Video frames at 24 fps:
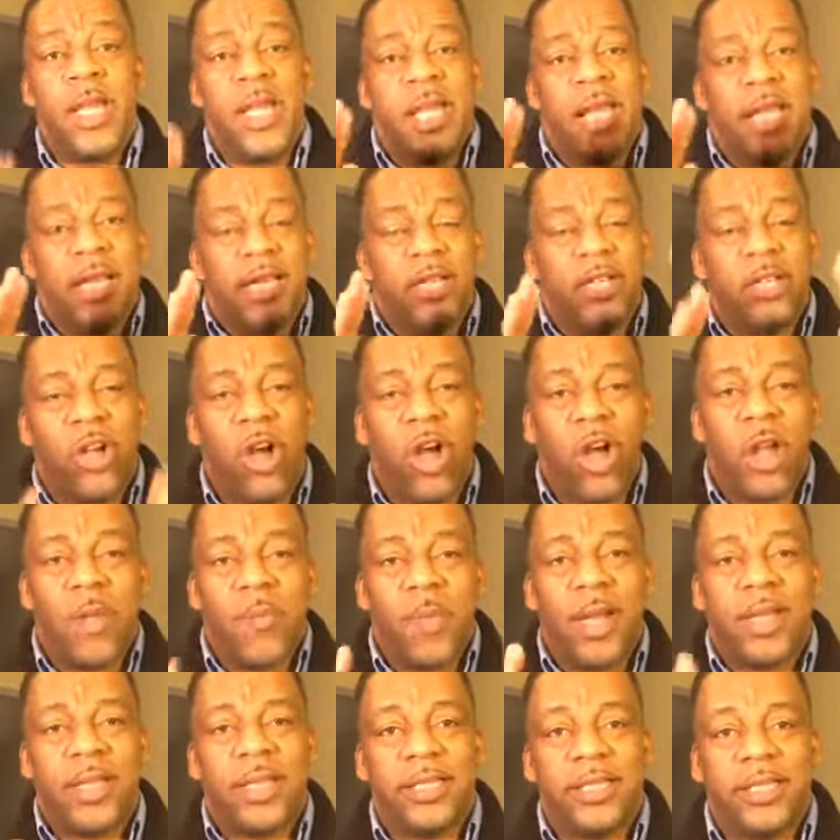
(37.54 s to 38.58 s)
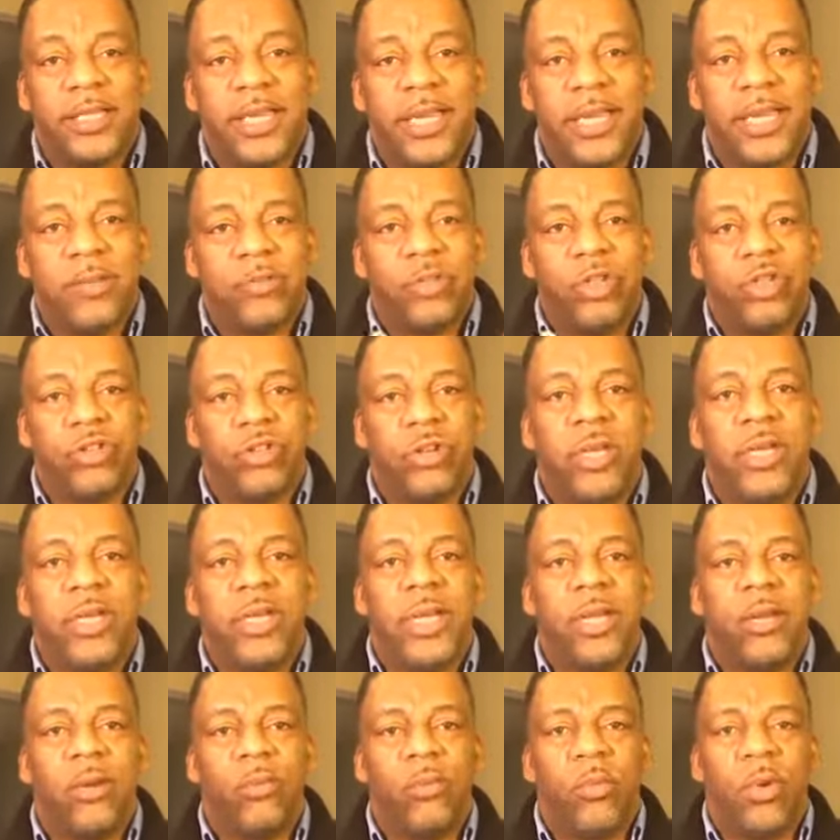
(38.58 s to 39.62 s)
and talk about the city of
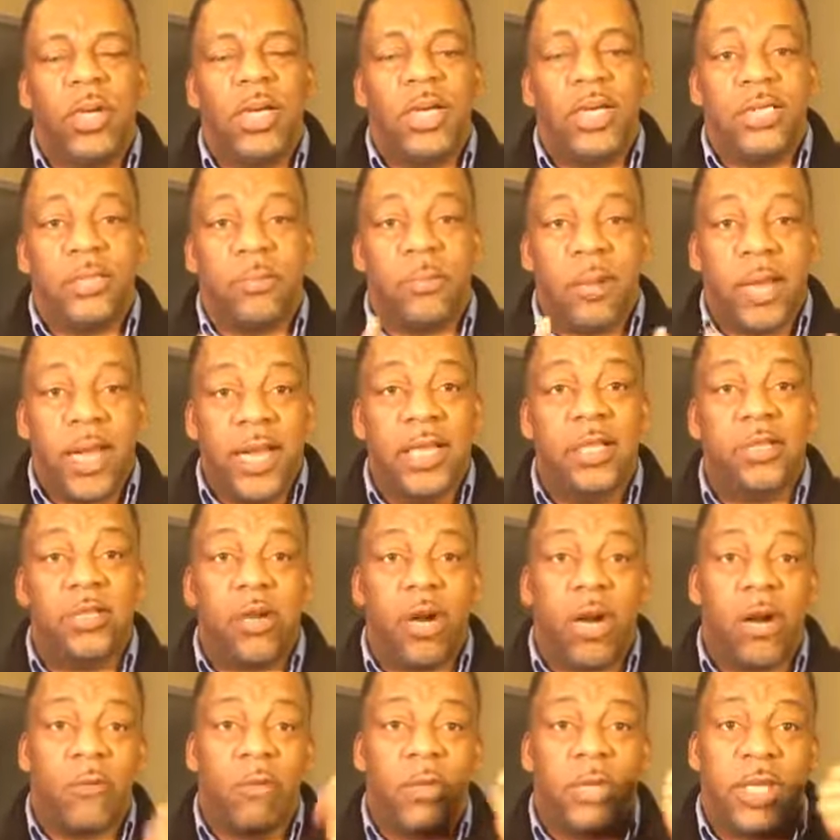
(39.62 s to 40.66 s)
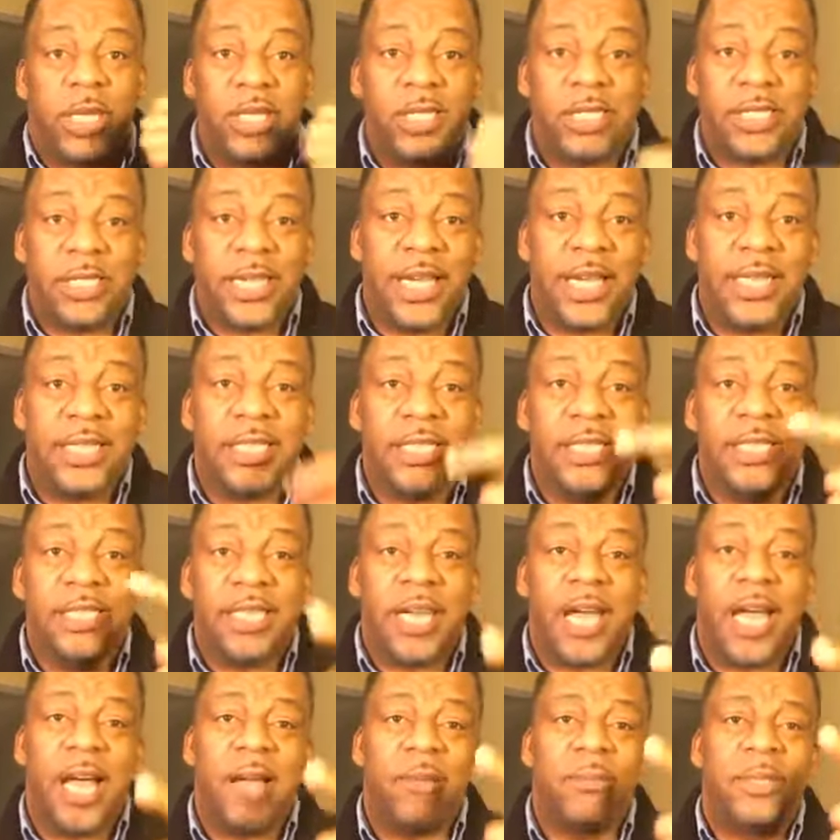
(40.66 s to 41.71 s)
Trenton and what his plans are with education,
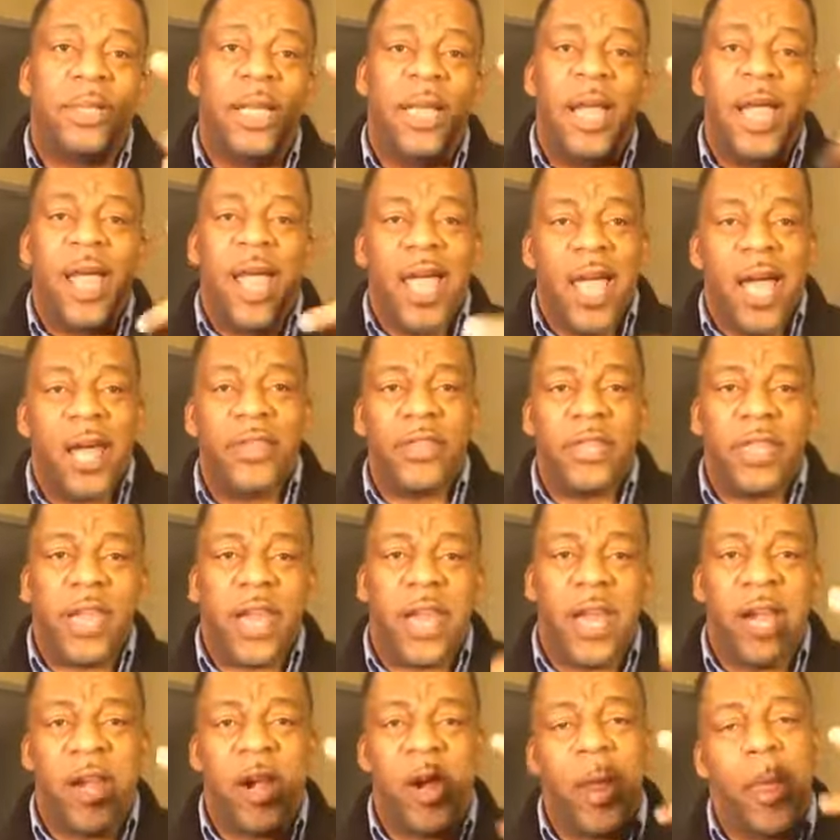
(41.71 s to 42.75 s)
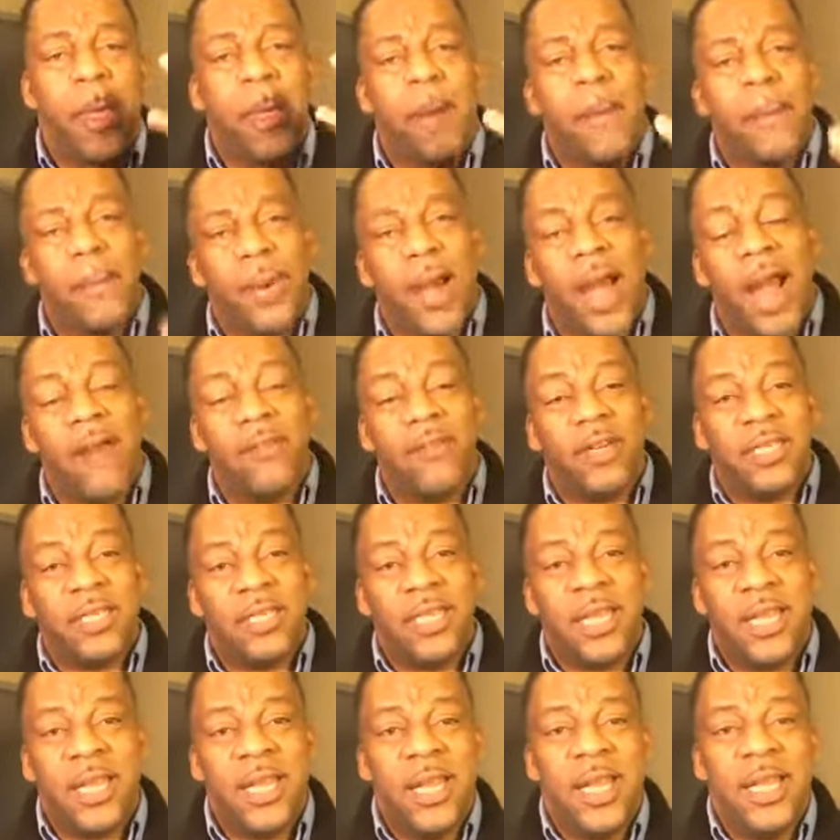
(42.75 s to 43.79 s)
jobs, health care,
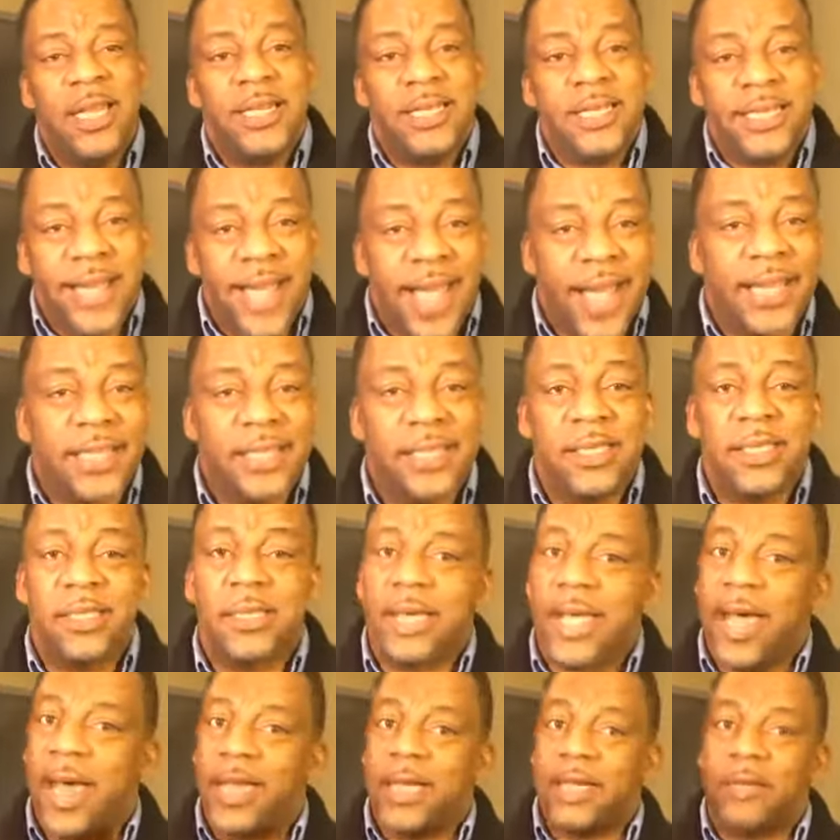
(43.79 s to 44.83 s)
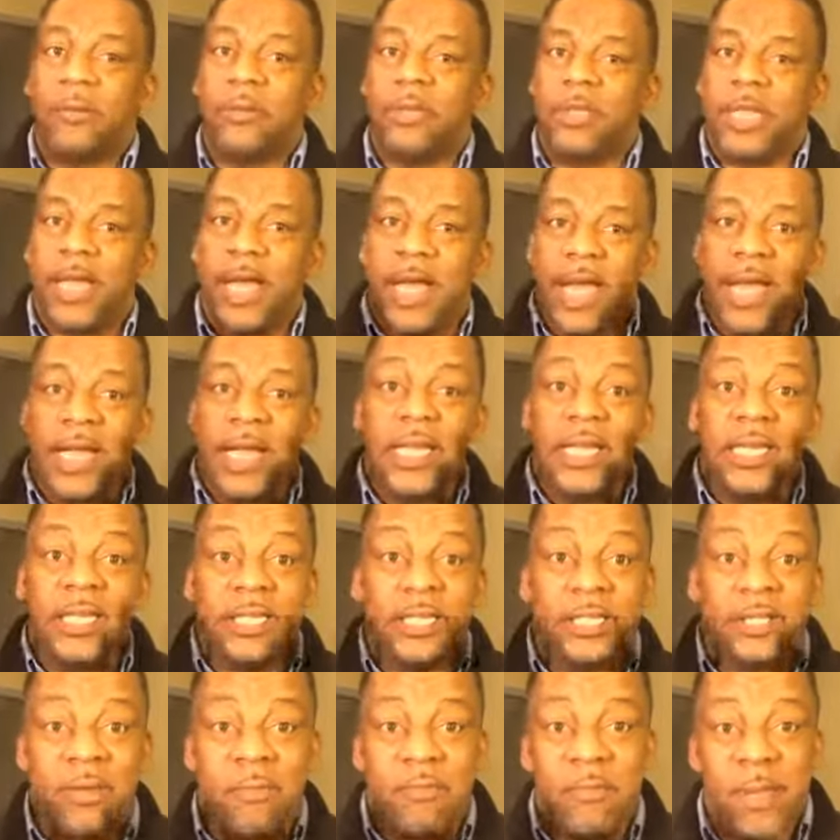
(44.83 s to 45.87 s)
poverty, taxes. Alex Bethea
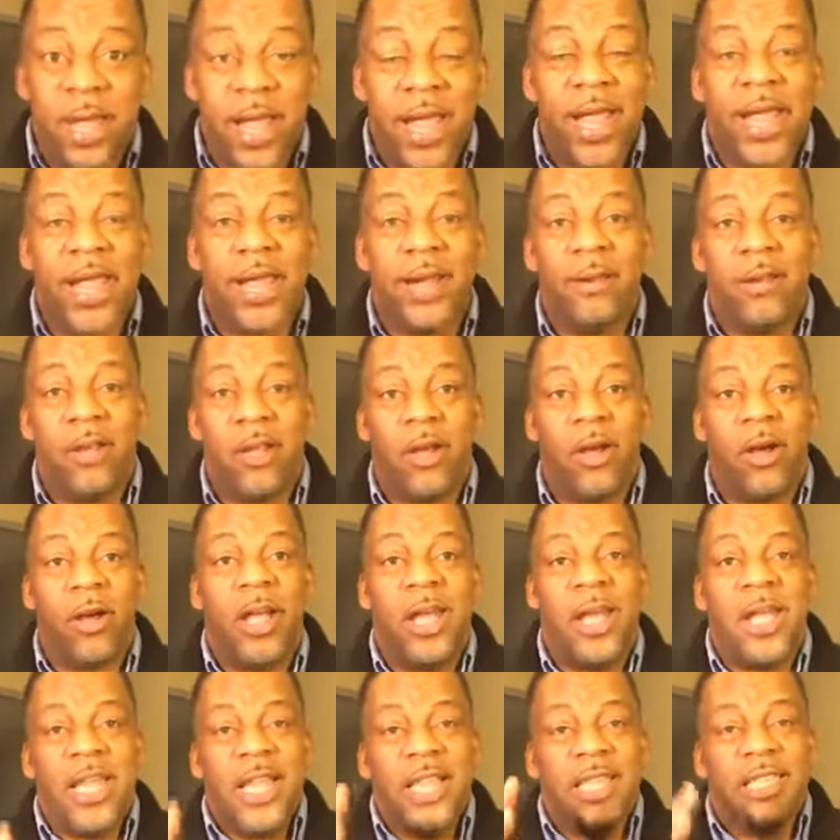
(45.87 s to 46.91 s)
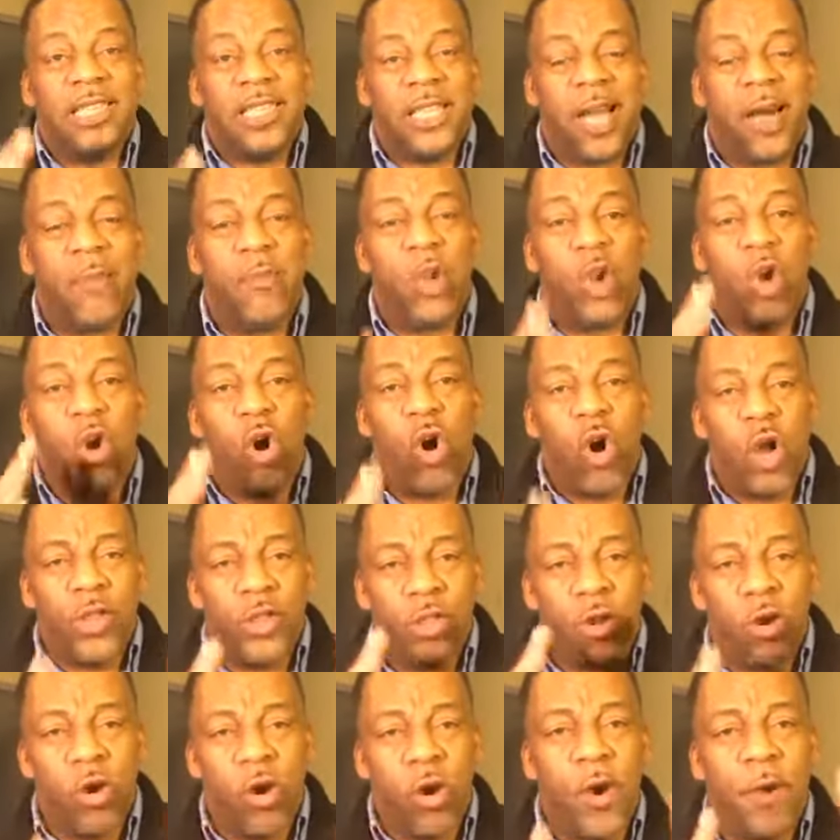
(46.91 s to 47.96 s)
is the man, y'all. He's coming on
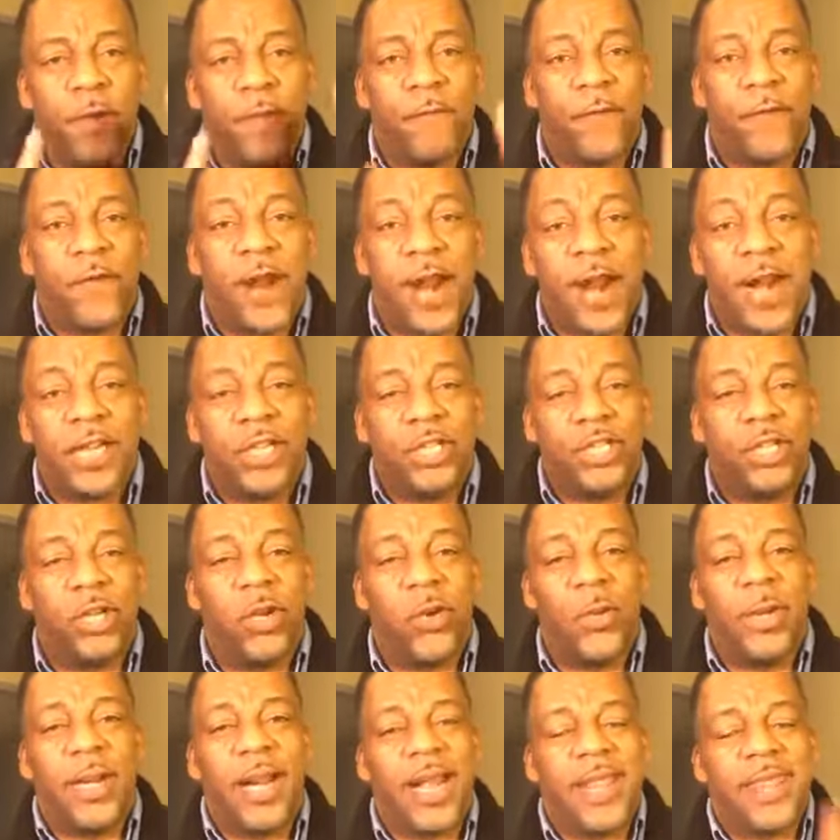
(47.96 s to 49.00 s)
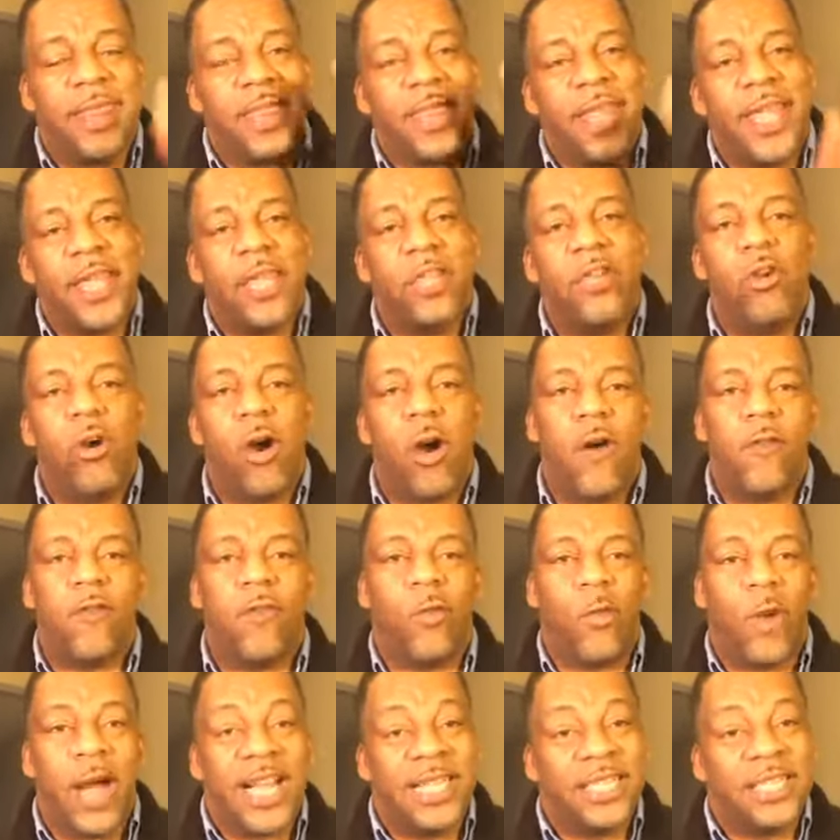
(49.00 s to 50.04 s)
the On Fire show. And I thank you all
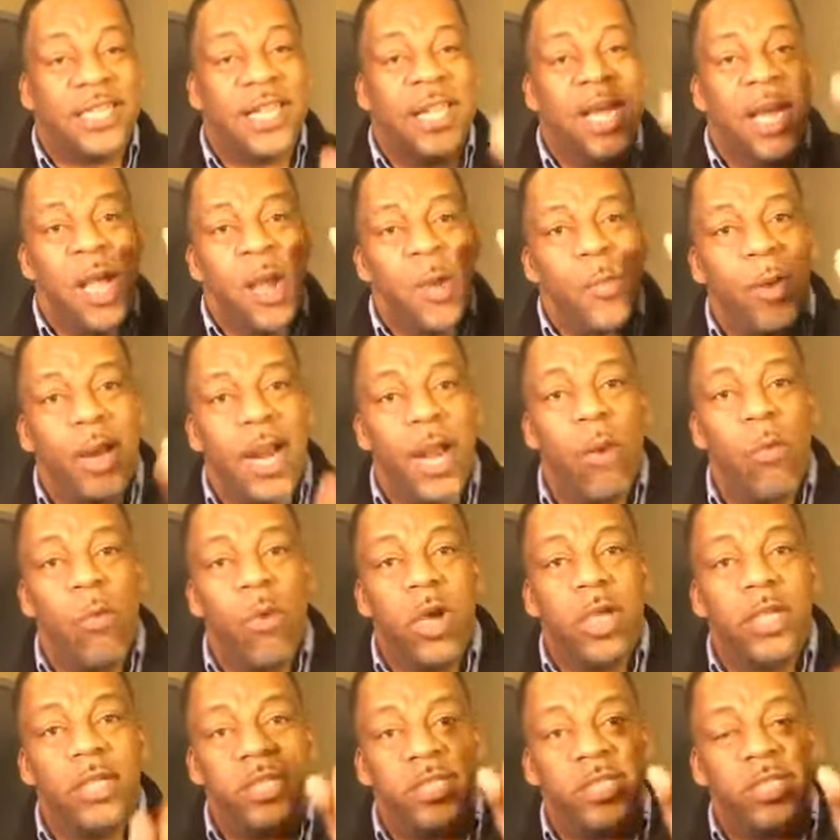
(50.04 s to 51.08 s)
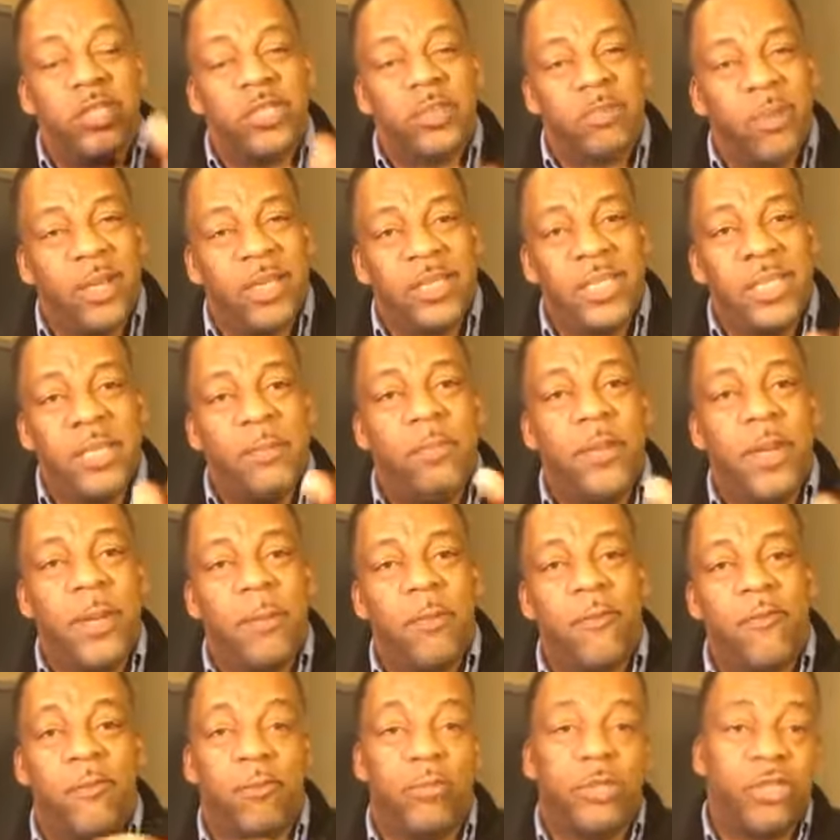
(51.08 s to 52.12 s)
for watching. But I want those, especially
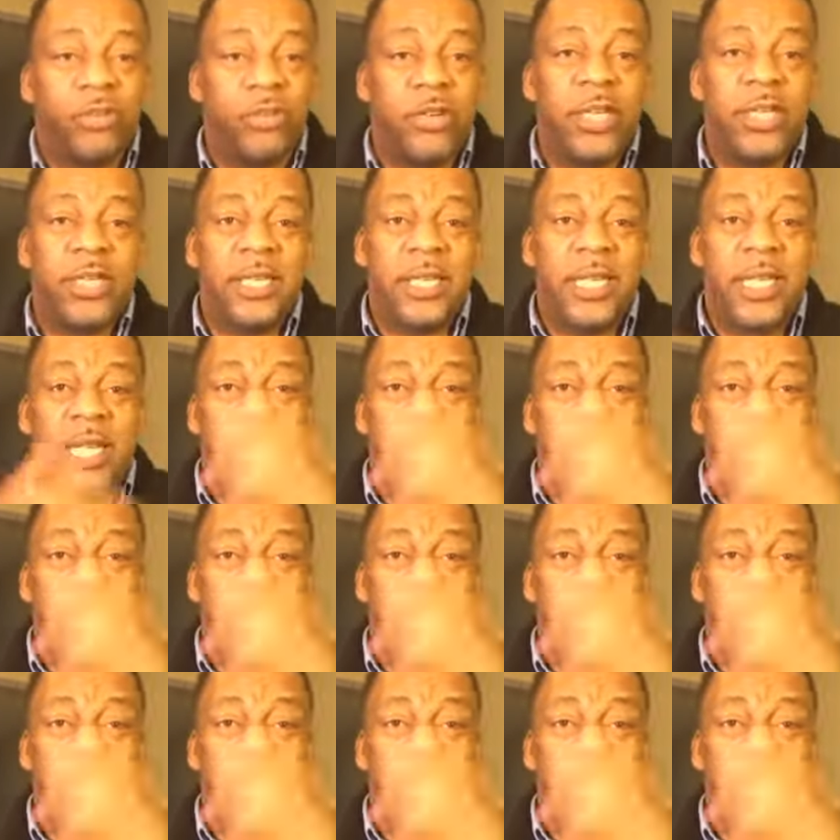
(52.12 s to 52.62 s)
people from Trenton,